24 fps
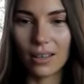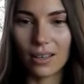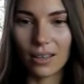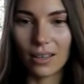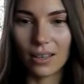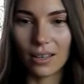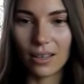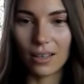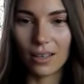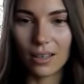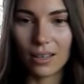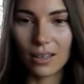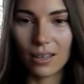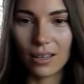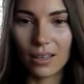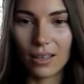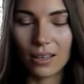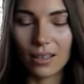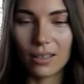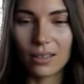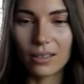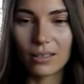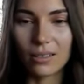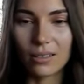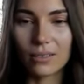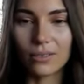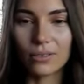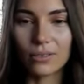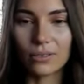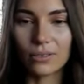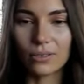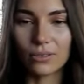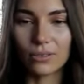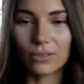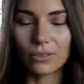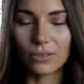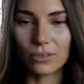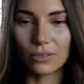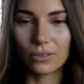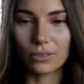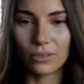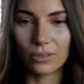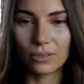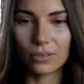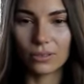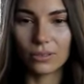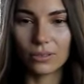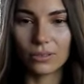
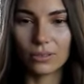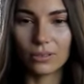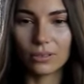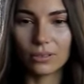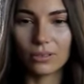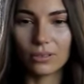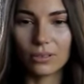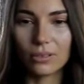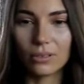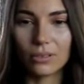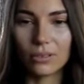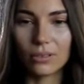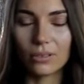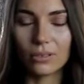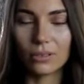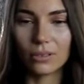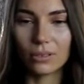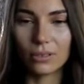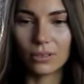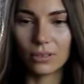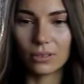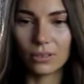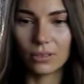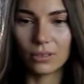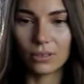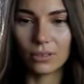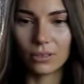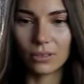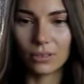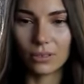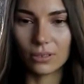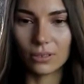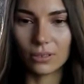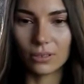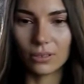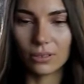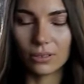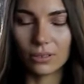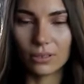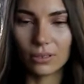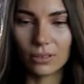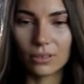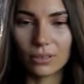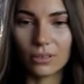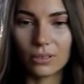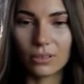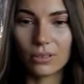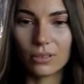
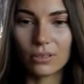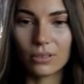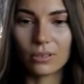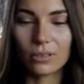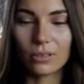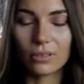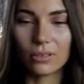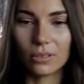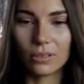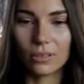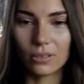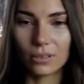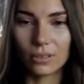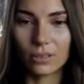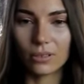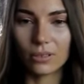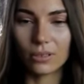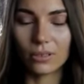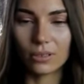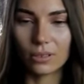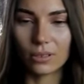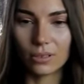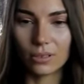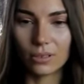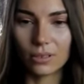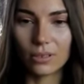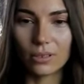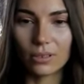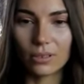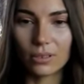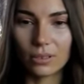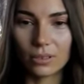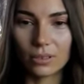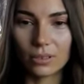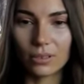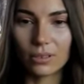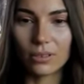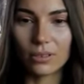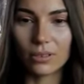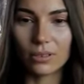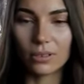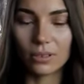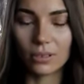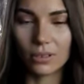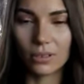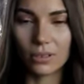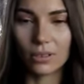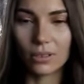
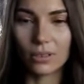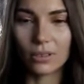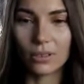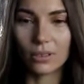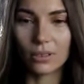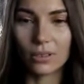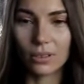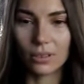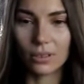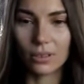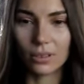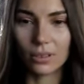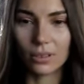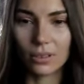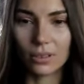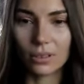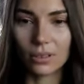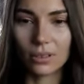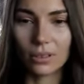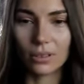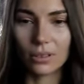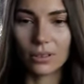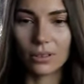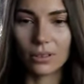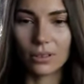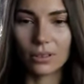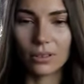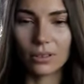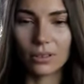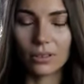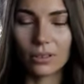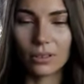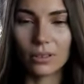The person shown says nothing.